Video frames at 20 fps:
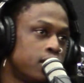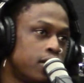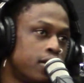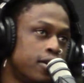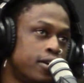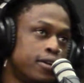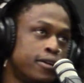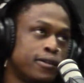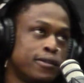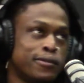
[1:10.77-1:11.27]

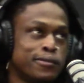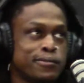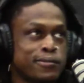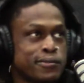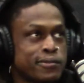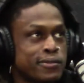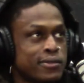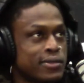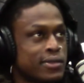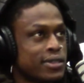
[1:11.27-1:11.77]

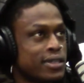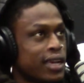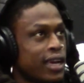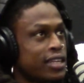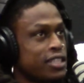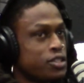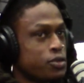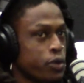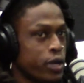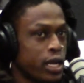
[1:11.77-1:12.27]
I
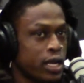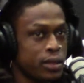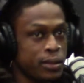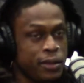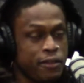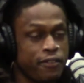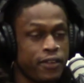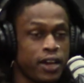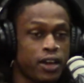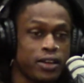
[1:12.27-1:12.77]
just randomly
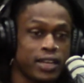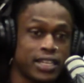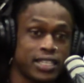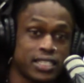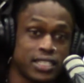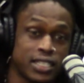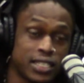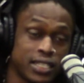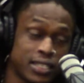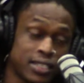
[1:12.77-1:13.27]
found that
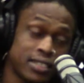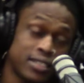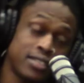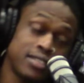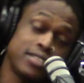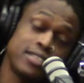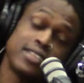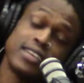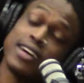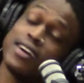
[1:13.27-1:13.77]
shit.
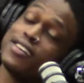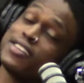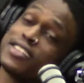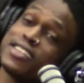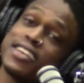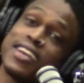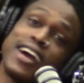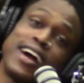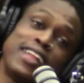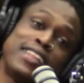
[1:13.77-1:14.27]
I was in
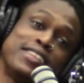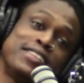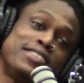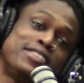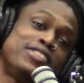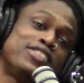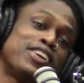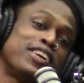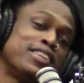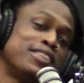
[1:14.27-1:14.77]

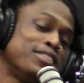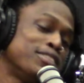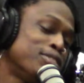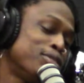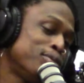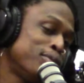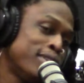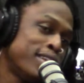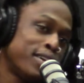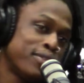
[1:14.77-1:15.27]
college trying to
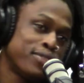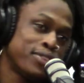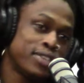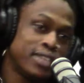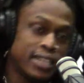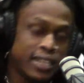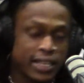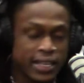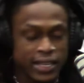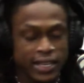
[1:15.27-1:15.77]
do whatever.
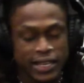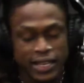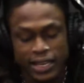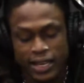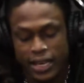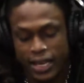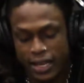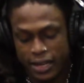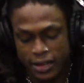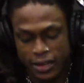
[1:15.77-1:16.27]

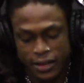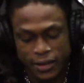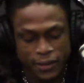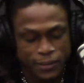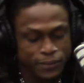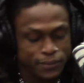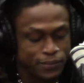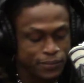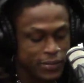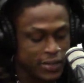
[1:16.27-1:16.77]

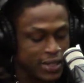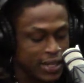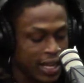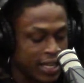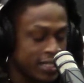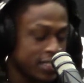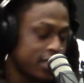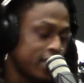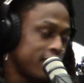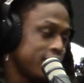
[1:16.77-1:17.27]
And I
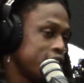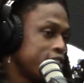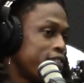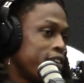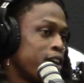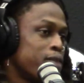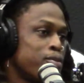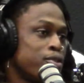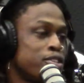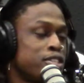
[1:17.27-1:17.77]
just
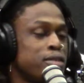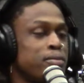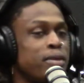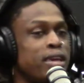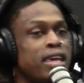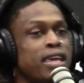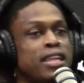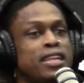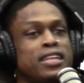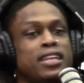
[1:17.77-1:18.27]
found music,
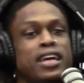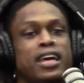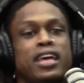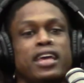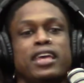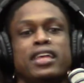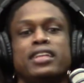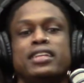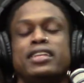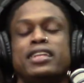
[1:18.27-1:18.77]
man, and
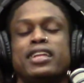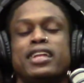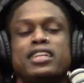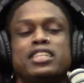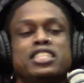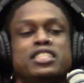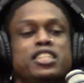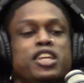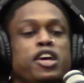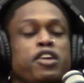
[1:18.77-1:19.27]
I
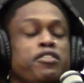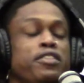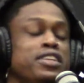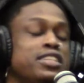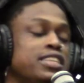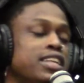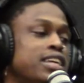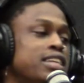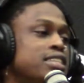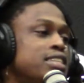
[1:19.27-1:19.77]
just delve
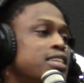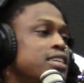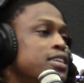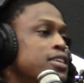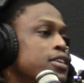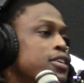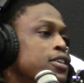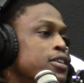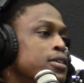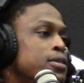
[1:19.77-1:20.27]
into that shit.
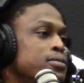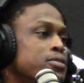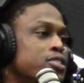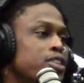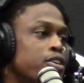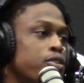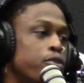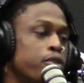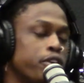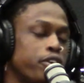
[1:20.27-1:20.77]

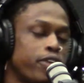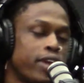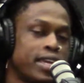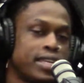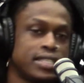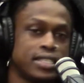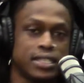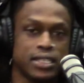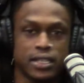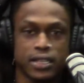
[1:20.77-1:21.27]
Start going
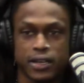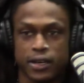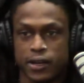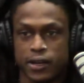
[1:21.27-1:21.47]
crazy.